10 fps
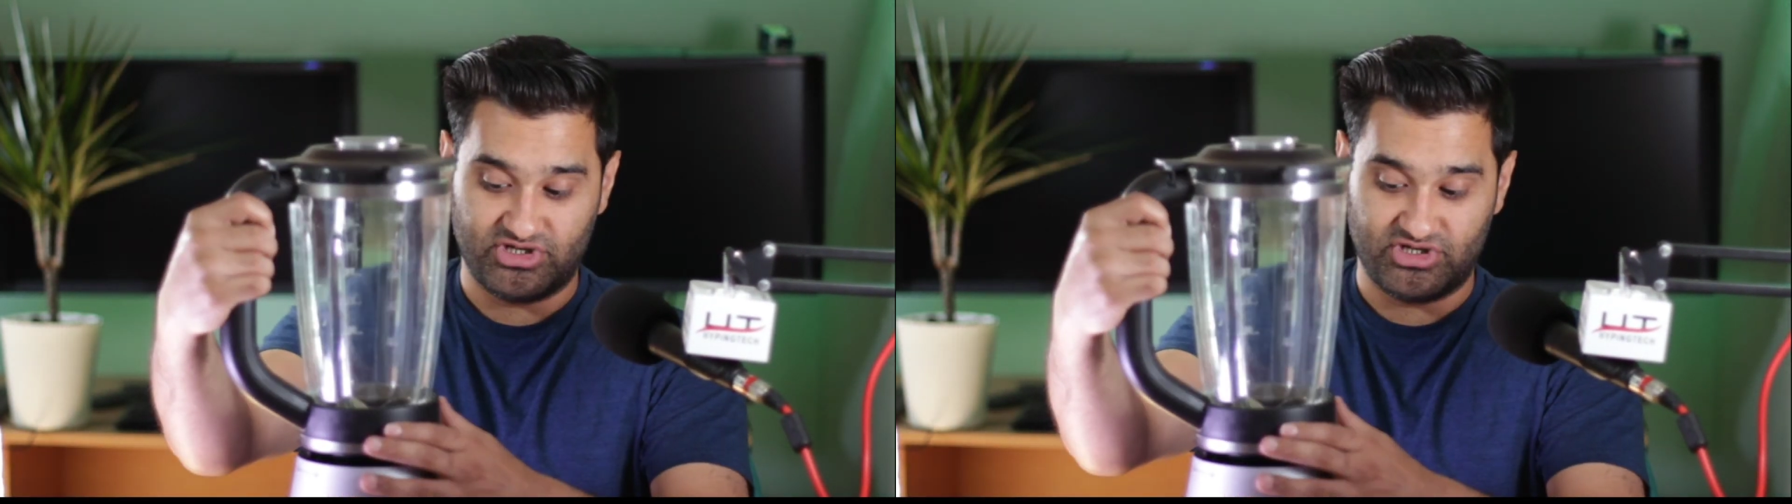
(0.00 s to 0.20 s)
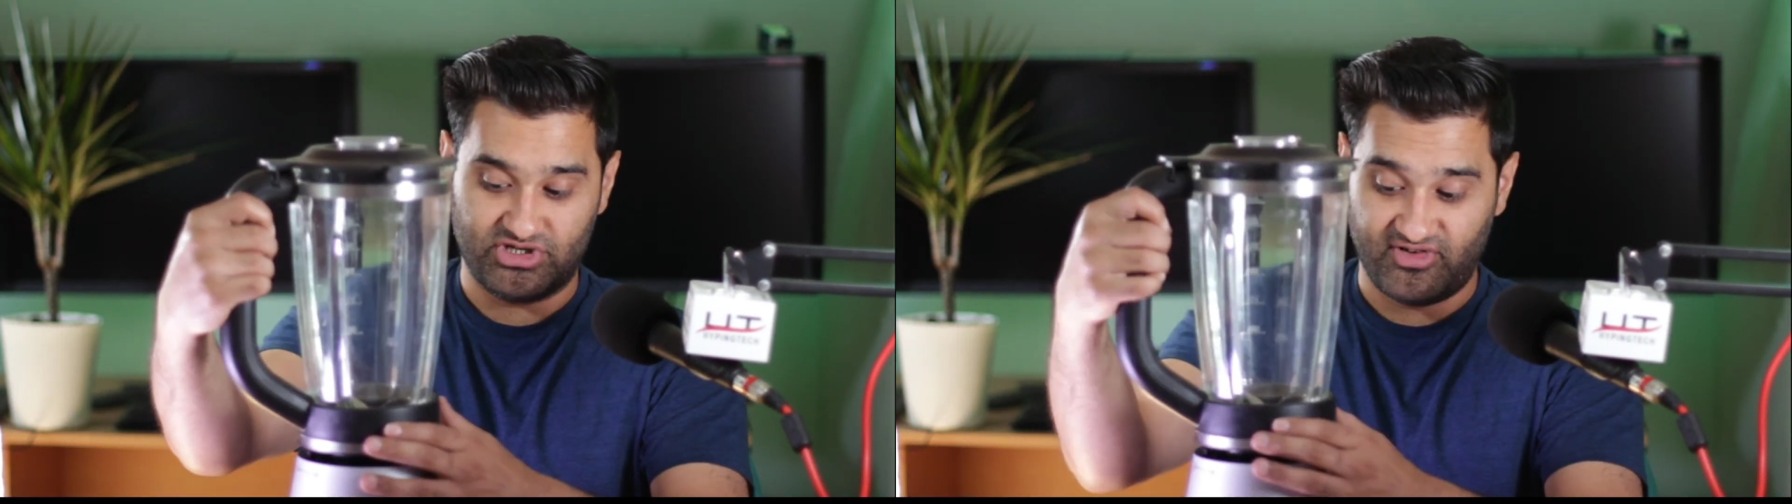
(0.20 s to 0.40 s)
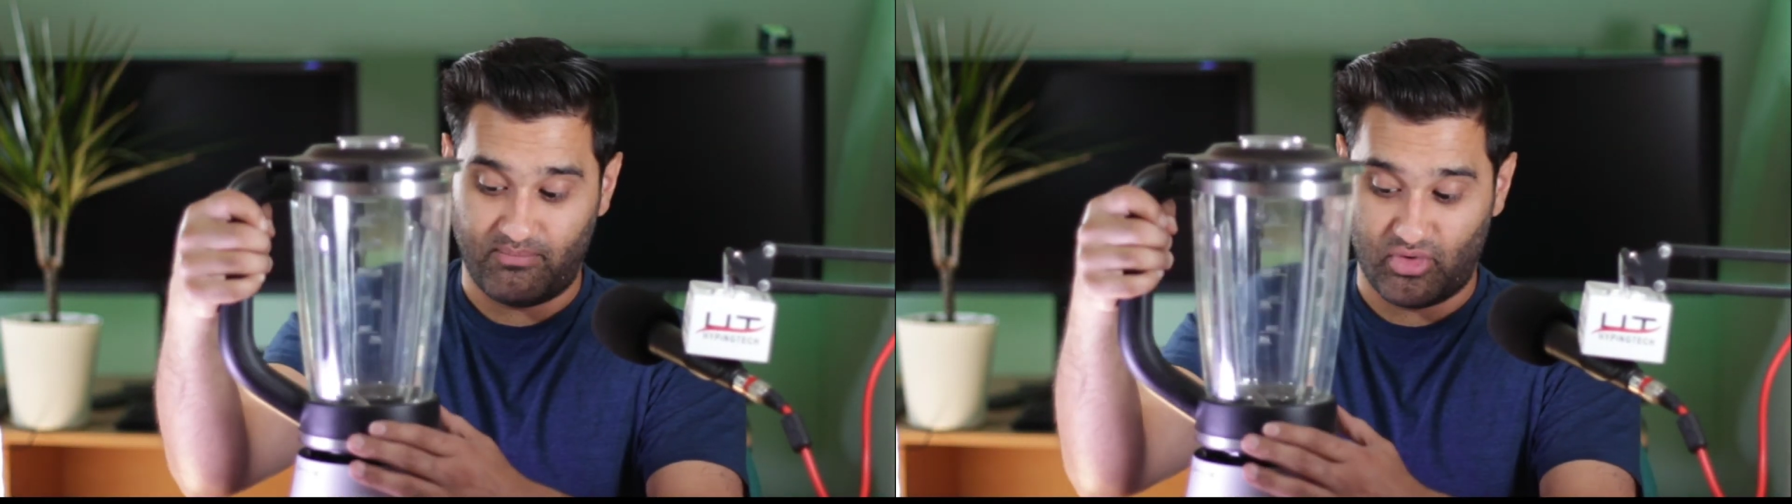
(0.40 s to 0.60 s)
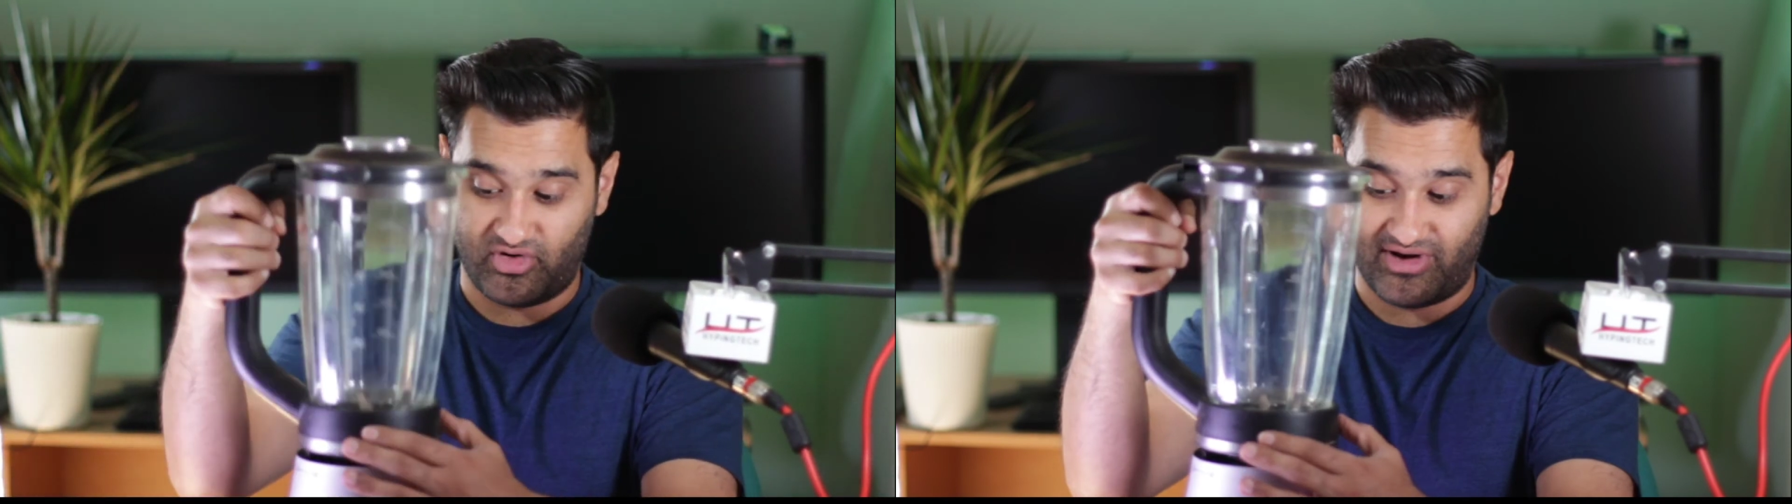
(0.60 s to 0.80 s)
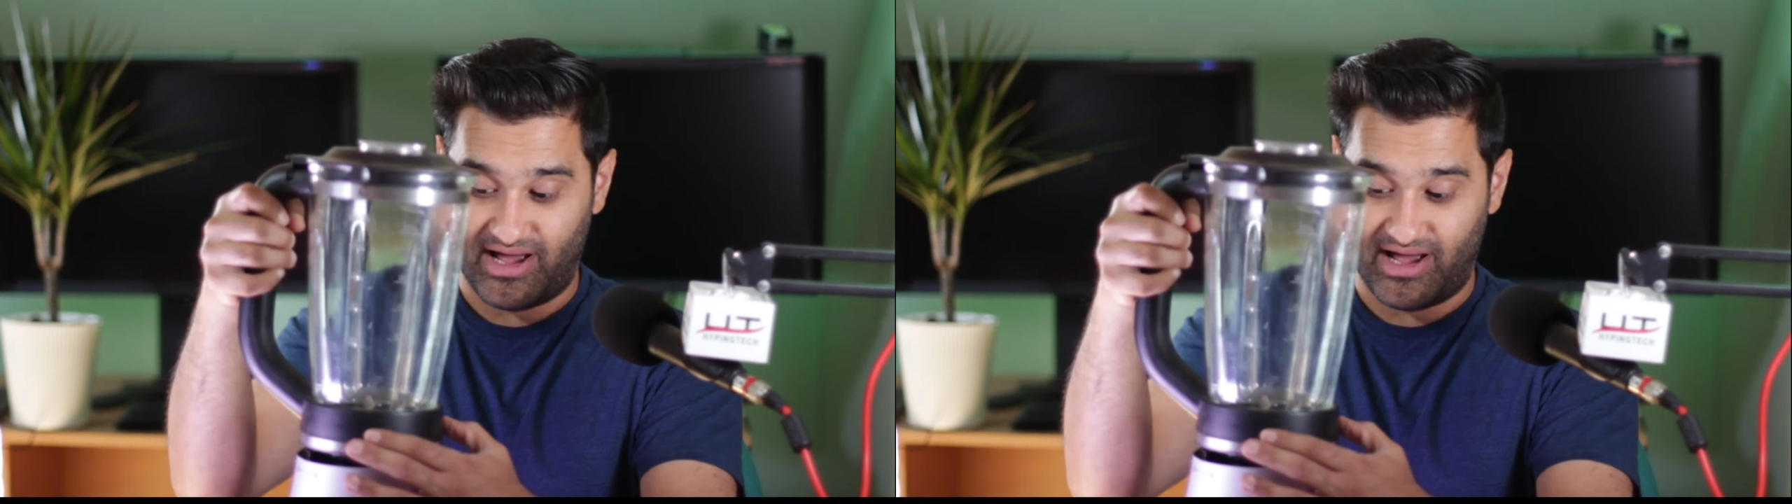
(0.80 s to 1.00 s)
The reason I bought
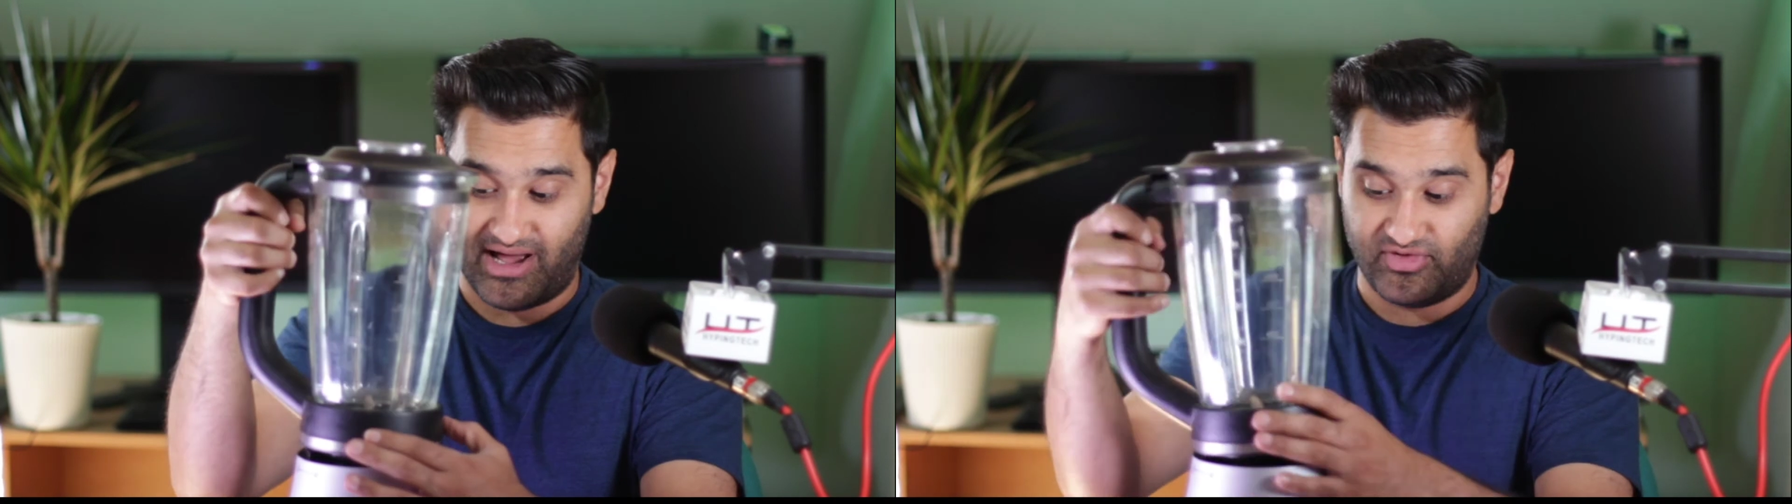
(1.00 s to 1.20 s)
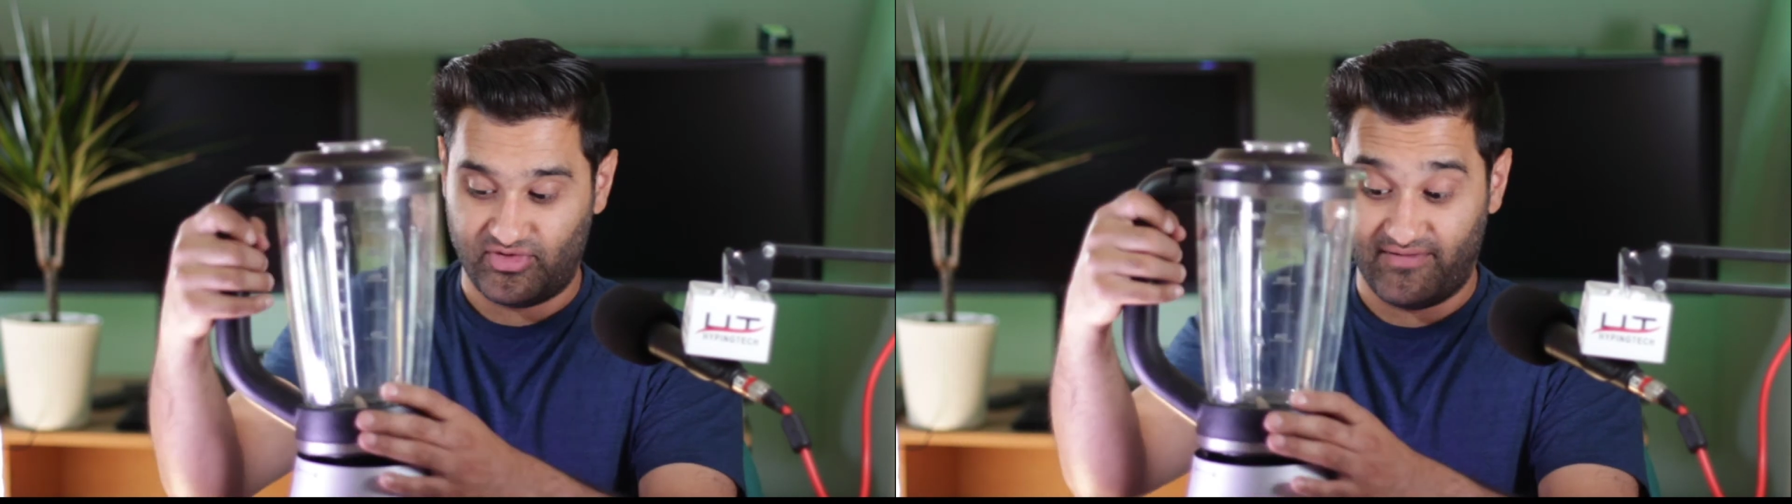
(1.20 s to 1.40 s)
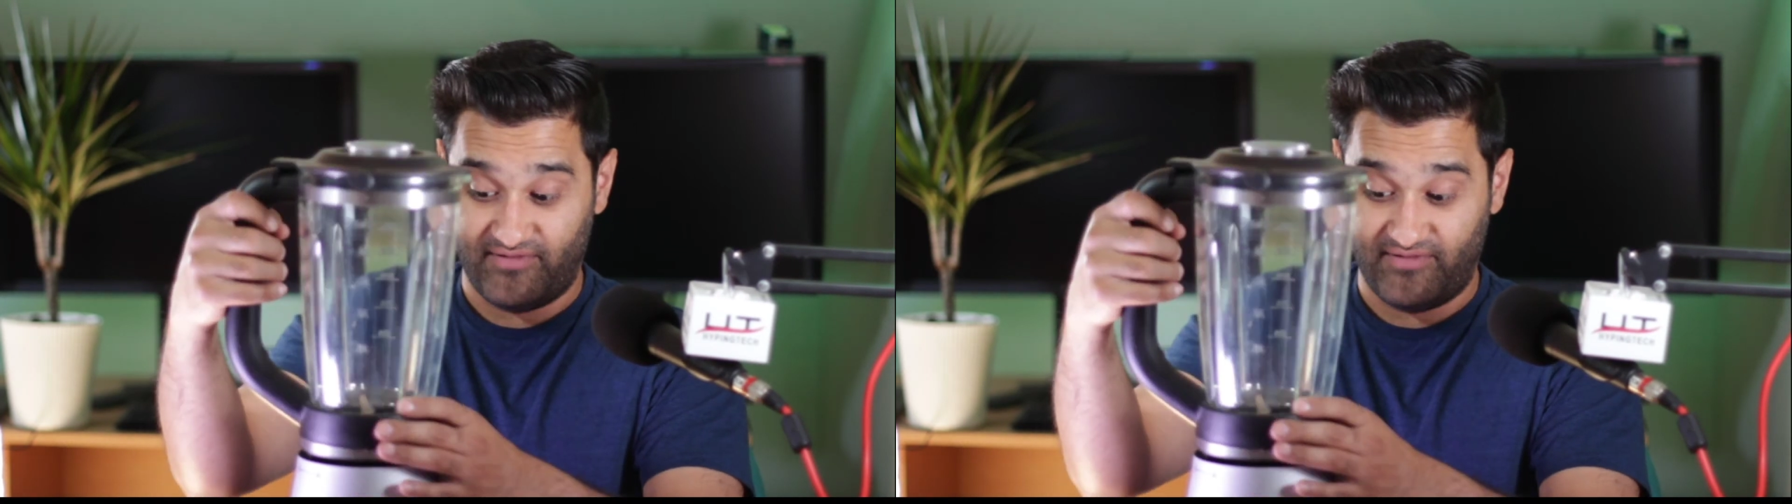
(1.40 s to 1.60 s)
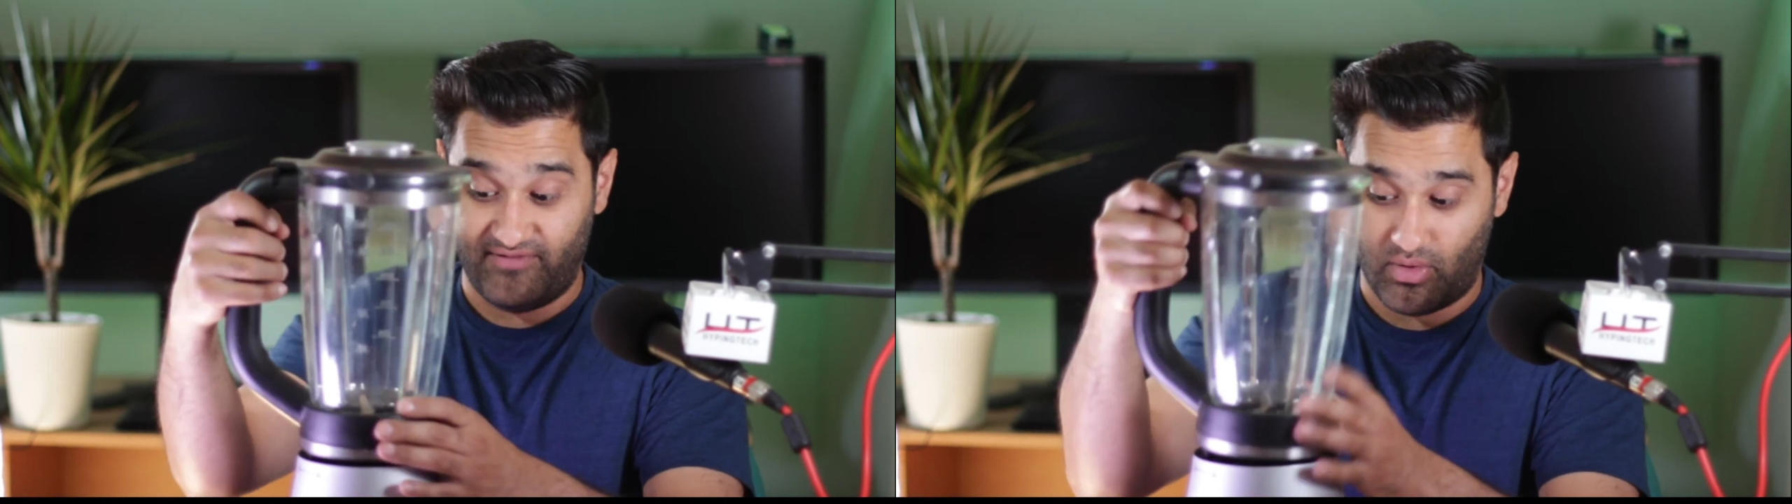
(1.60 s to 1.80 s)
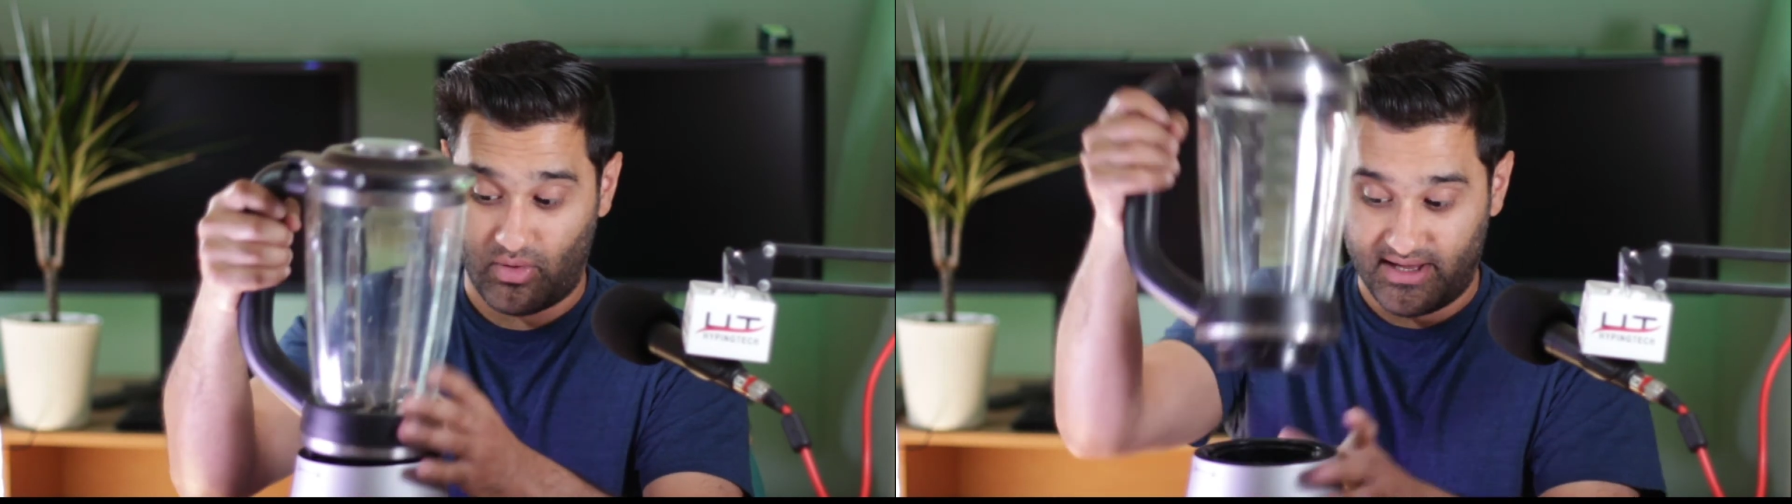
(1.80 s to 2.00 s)
it out is to make a
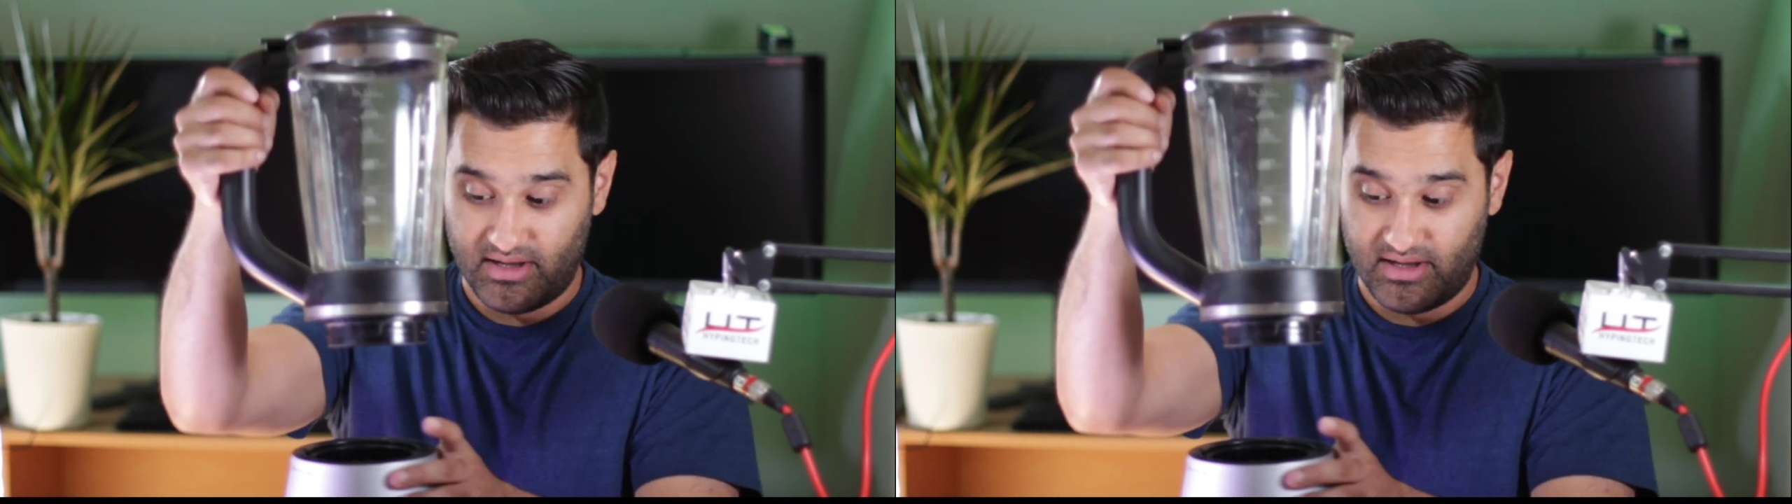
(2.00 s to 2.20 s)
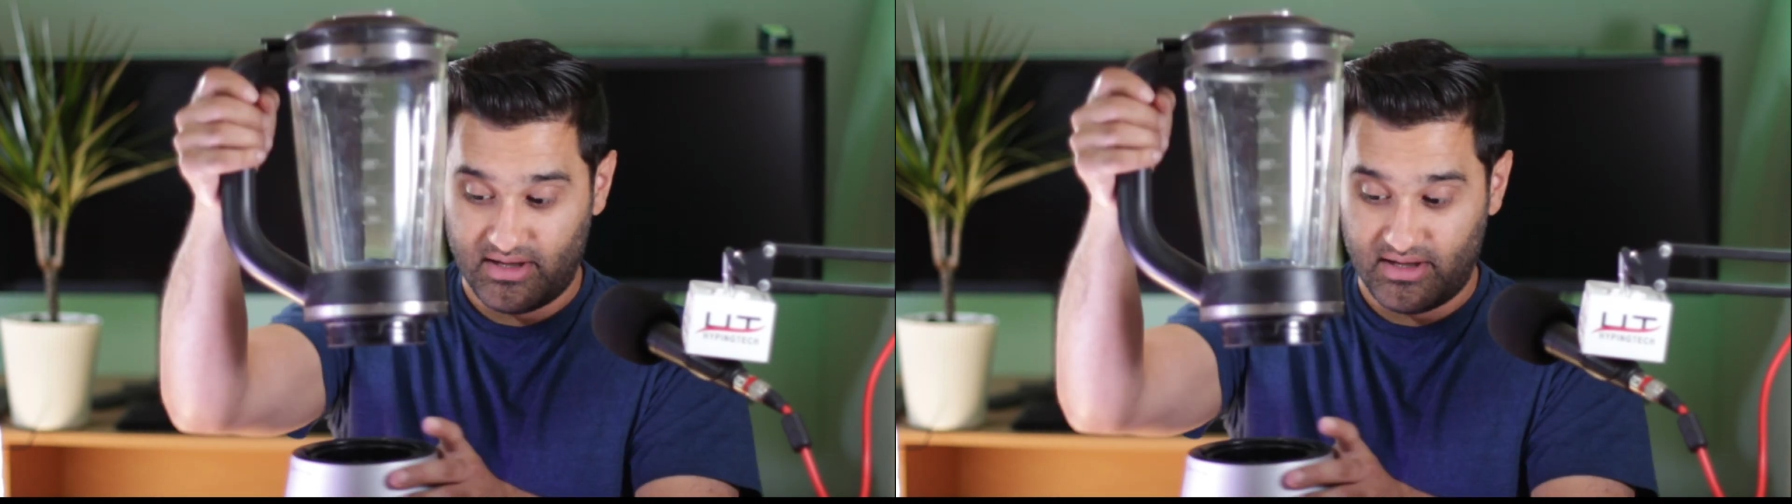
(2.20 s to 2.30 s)
video on it,